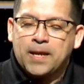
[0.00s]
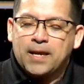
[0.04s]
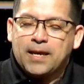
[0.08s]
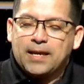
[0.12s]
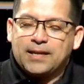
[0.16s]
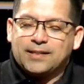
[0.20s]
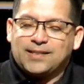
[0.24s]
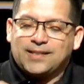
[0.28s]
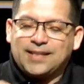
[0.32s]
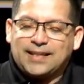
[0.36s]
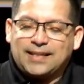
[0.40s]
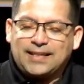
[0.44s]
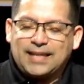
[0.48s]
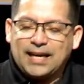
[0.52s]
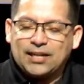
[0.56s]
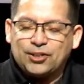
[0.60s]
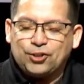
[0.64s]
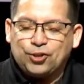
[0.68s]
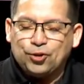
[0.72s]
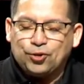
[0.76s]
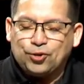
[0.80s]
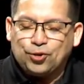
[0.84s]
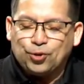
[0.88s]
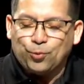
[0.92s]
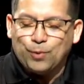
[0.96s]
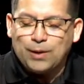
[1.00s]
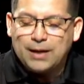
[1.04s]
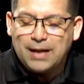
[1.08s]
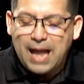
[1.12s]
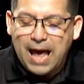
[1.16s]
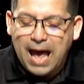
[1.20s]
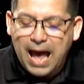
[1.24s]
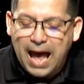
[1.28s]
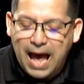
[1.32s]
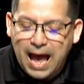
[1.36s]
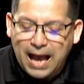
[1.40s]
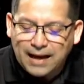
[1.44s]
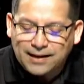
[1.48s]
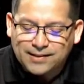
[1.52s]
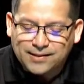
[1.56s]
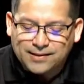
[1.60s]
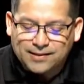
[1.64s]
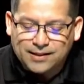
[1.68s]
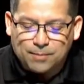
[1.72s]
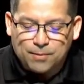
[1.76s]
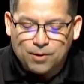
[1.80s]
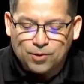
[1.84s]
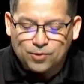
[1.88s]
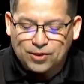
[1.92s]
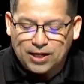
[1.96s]
is to get you to relax.
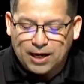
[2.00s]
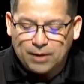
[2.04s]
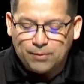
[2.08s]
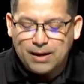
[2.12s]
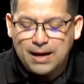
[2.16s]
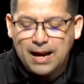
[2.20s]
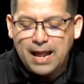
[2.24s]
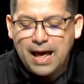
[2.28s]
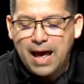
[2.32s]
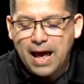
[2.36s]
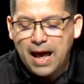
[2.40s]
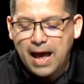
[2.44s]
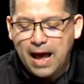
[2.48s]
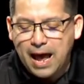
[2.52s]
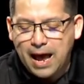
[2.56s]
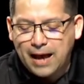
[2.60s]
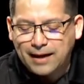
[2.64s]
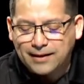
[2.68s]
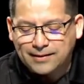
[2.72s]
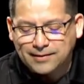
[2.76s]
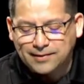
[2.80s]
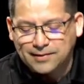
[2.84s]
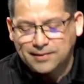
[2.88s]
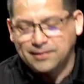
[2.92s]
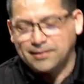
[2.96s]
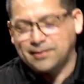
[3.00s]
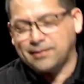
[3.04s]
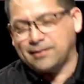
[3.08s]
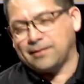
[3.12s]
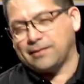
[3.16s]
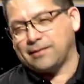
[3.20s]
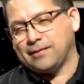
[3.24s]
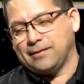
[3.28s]
Come on, say relax